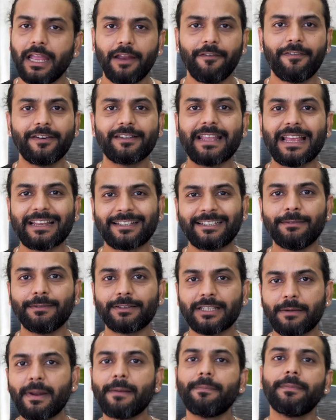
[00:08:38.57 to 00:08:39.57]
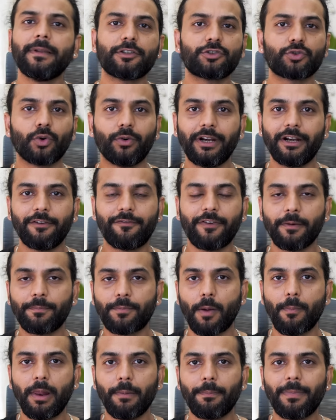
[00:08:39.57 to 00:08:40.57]
If it is HTML sitemap, that's totally different
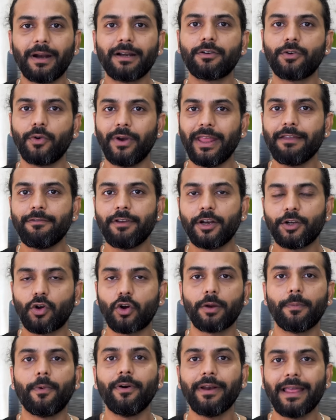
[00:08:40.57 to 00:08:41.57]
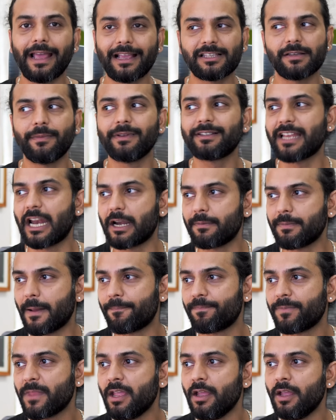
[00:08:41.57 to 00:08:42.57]
problem. But today we are talking about XML
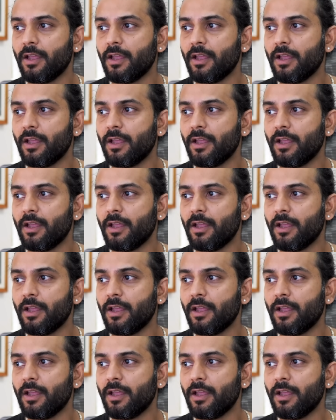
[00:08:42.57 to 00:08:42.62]
sitemap.